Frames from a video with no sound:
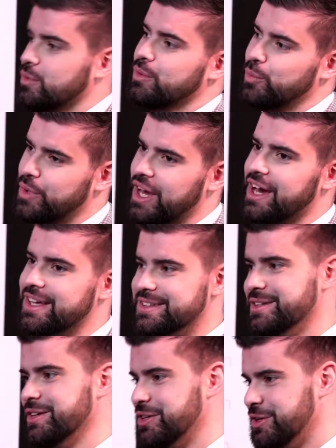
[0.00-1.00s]
we
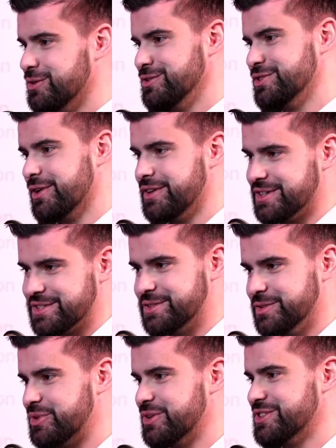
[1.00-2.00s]
had a new joiners
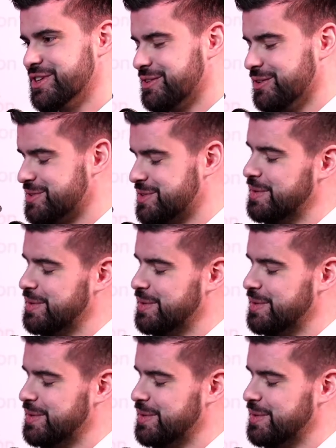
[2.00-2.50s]
to project also.